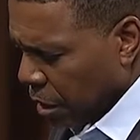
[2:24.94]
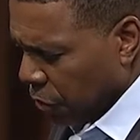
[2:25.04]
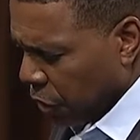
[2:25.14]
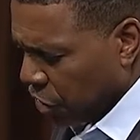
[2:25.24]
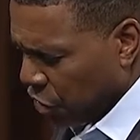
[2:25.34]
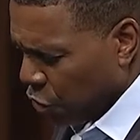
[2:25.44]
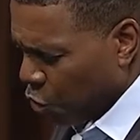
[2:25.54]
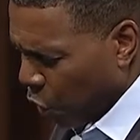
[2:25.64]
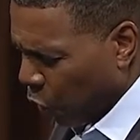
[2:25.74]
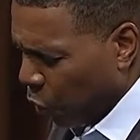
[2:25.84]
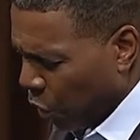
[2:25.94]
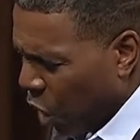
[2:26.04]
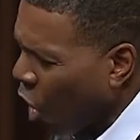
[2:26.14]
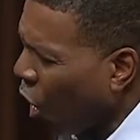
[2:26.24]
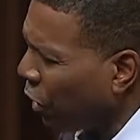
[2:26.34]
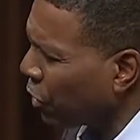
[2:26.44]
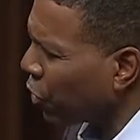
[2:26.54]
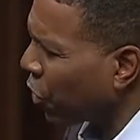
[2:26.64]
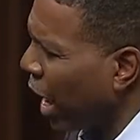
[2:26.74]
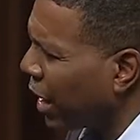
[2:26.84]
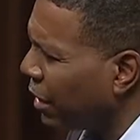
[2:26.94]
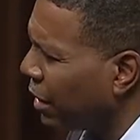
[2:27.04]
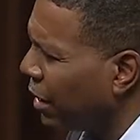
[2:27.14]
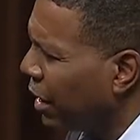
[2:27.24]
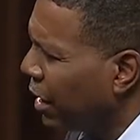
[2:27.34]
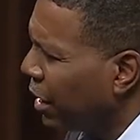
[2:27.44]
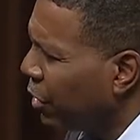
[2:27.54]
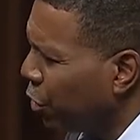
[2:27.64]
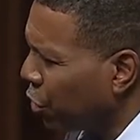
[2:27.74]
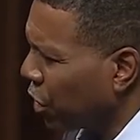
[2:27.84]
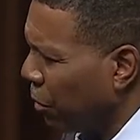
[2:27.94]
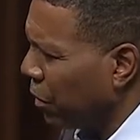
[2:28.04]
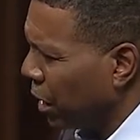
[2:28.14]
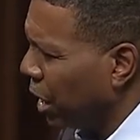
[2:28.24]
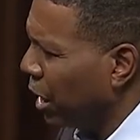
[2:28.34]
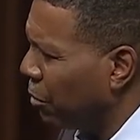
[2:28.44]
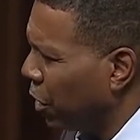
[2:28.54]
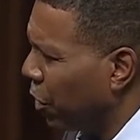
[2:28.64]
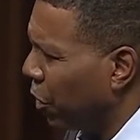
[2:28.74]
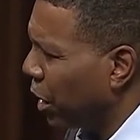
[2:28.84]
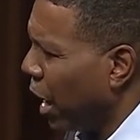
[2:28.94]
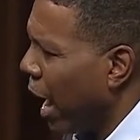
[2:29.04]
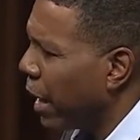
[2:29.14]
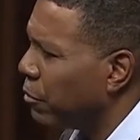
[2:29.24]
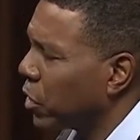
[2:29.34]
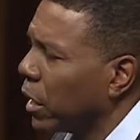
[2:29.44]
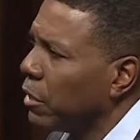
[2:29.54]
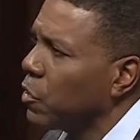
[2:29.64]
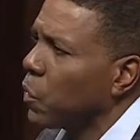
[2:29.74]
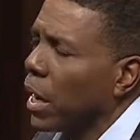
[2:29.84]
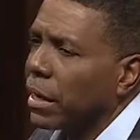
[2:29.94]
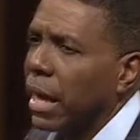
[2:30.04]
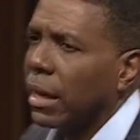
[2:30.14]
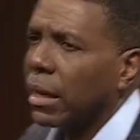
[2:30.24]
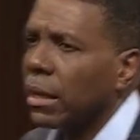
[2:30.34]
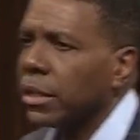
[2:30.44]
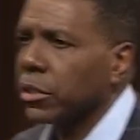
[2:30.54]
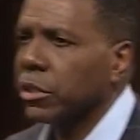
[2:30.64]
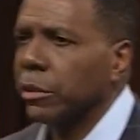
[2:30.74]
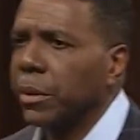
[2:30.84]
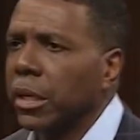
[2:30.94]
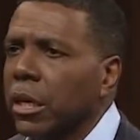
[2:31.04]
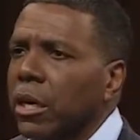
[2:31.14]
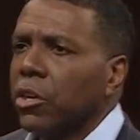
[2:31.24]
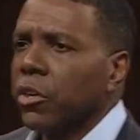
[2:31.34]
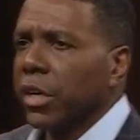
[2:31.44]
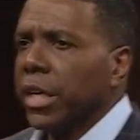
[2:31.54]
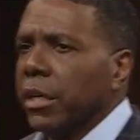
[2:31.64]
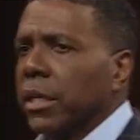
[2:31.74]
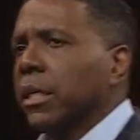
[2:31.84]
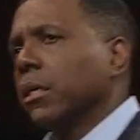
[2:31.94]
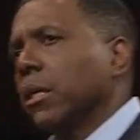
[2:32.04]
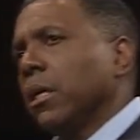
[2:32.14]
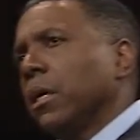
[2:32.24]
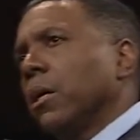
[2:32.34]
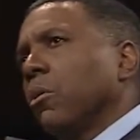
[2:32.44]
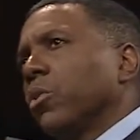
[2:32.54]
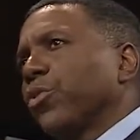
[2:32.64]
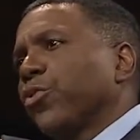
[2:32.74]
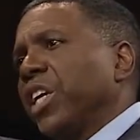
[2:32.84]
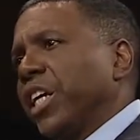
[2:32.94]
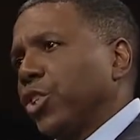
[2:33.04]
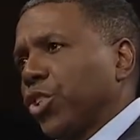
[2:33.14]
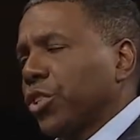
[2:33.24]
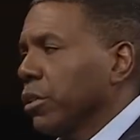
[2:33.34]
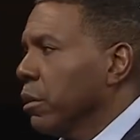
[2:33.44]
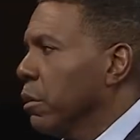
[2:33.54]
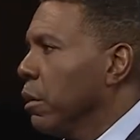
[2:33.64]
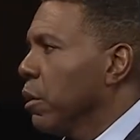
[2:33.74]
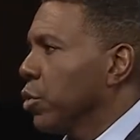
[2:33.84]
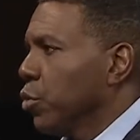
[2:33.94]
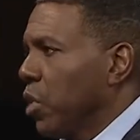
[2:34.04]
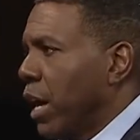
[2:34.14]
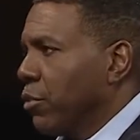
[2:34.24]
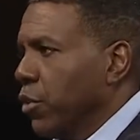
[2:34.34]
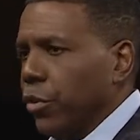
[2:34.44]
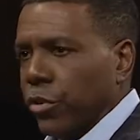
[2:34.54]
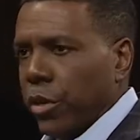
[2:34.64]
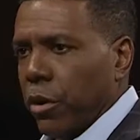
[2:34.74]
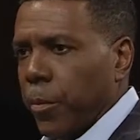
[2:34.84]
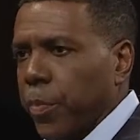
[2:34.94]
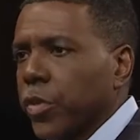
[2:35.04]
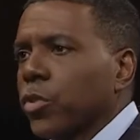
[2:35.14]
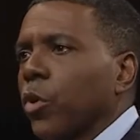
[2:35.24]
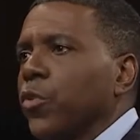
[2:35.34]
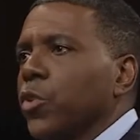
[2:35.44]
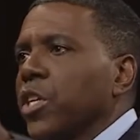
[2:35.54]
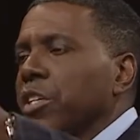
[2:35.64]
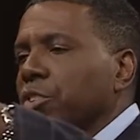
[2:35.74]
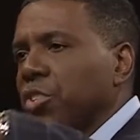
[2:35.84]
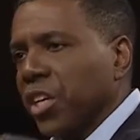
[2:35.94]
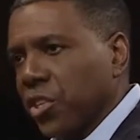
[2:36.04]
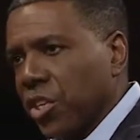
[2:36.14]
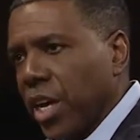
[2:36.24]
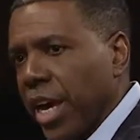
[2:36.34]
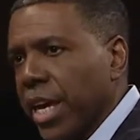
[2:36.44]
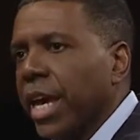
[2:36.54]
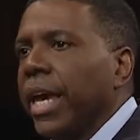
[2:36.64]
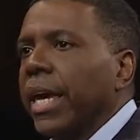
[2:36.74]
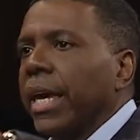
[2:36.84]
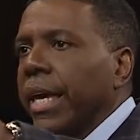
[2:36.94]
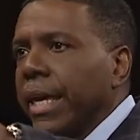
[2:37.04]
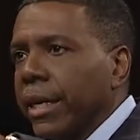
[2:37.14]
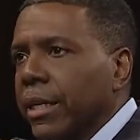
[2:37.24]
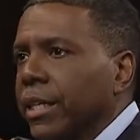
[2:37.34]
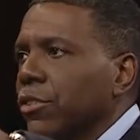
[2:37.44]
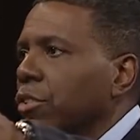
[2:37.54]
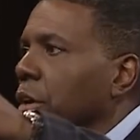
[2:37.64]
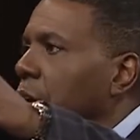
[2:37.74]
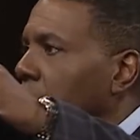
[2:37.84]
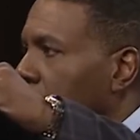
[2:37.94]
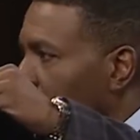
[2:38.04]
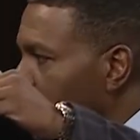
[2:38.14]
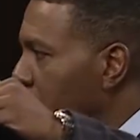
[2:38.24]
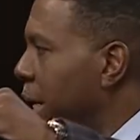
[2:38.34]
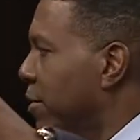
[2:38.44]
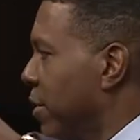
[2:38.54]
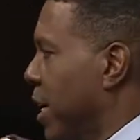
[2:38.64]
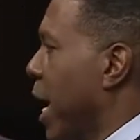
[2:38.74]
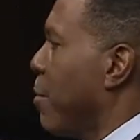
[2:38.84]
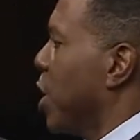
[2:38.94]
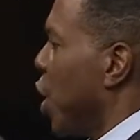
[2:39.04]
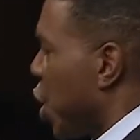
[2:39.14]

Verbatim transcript: versus you working real hard to try to do something to get him to do it. I am telling you right now, listen to me, your healing was finished. 2,000 years ago. So if you get sick today, healing's in the medicine cabinet